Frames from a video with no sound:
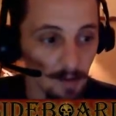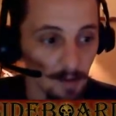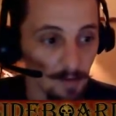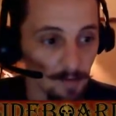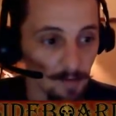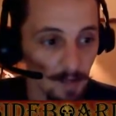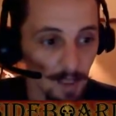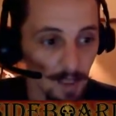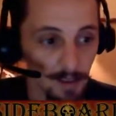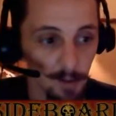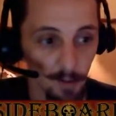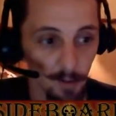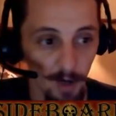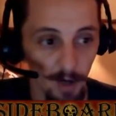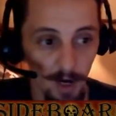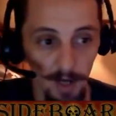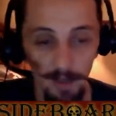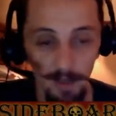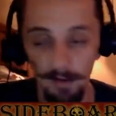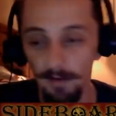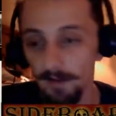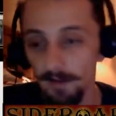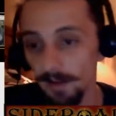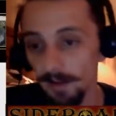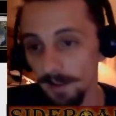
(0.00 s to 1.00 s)
that's right,
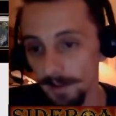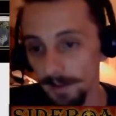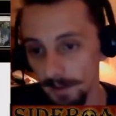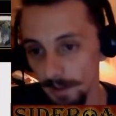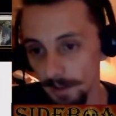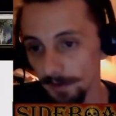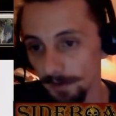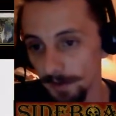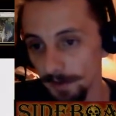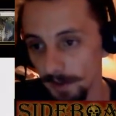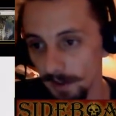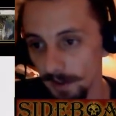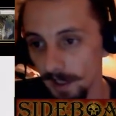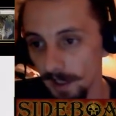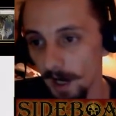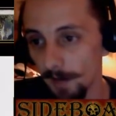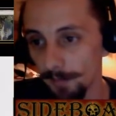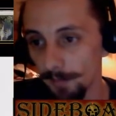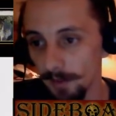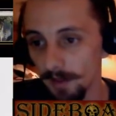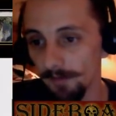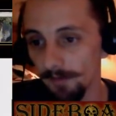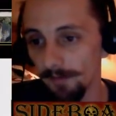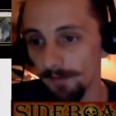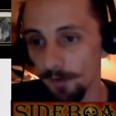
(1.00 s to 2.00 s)
a singleton
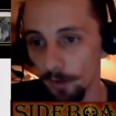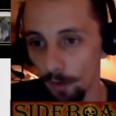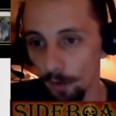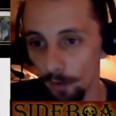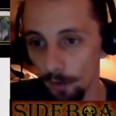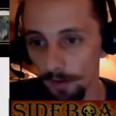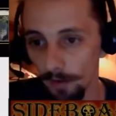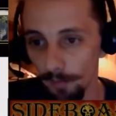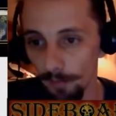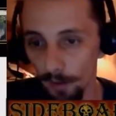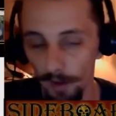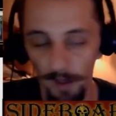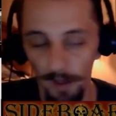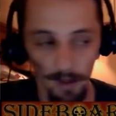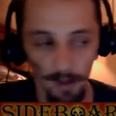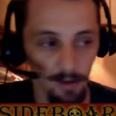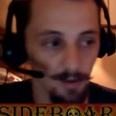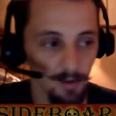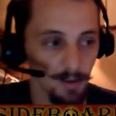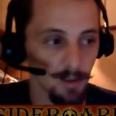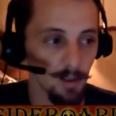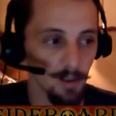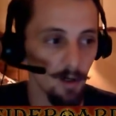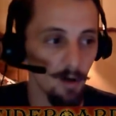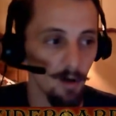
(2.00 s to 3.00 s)
copy of Glorybringer.
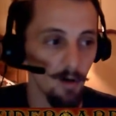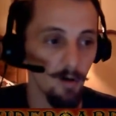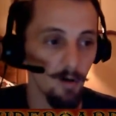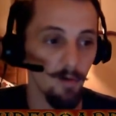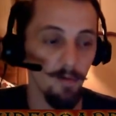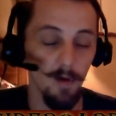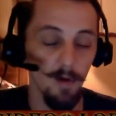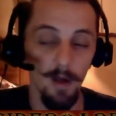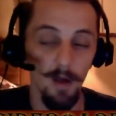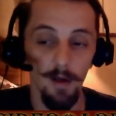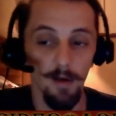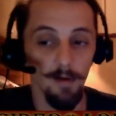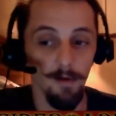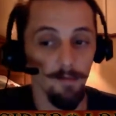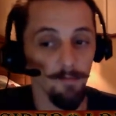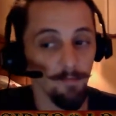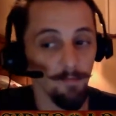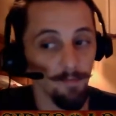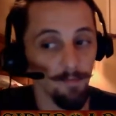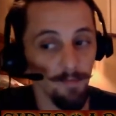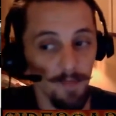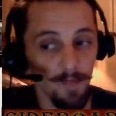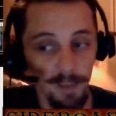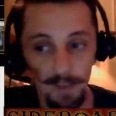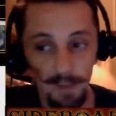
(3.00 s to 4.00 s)
So
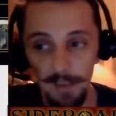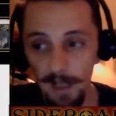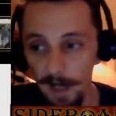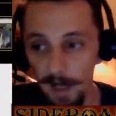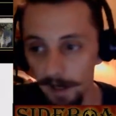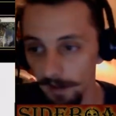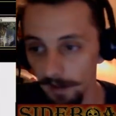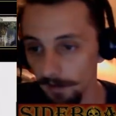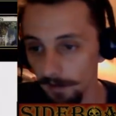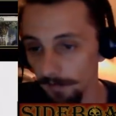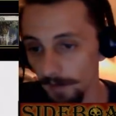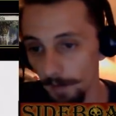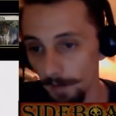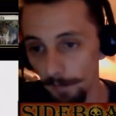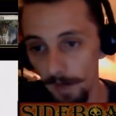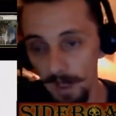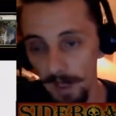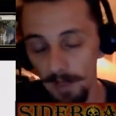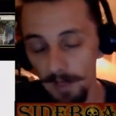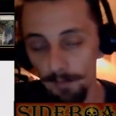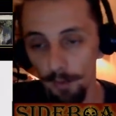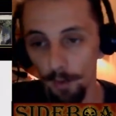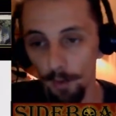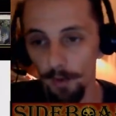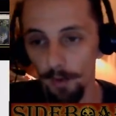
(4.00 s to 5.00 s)
the
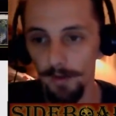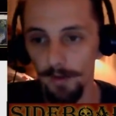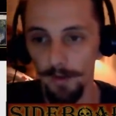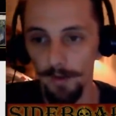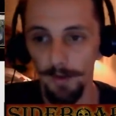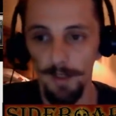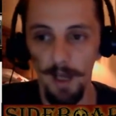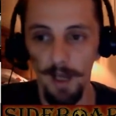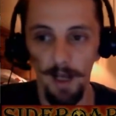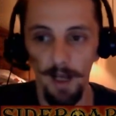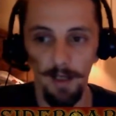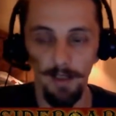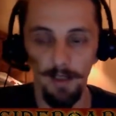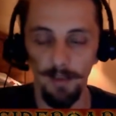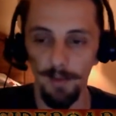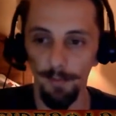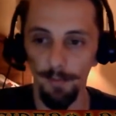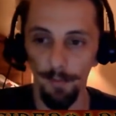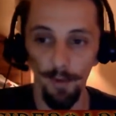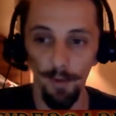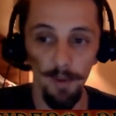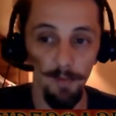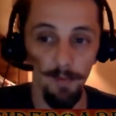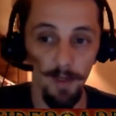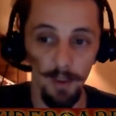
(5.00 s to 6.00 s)
main board of the deck is
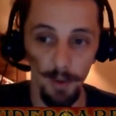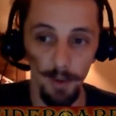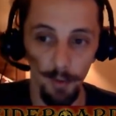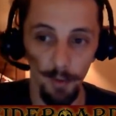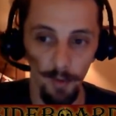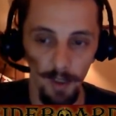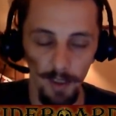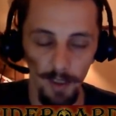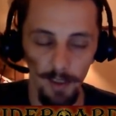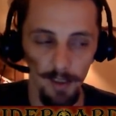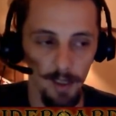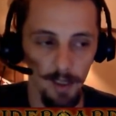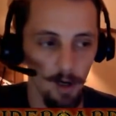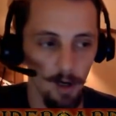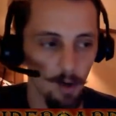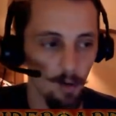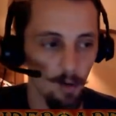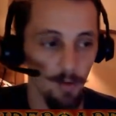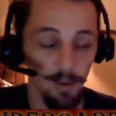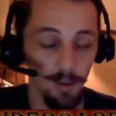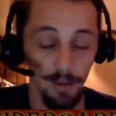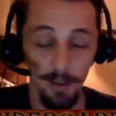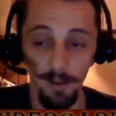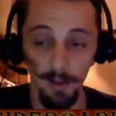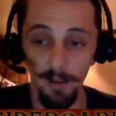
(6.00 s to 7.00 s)
pretty much ready to go
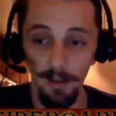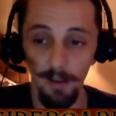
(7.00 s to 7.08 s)
and could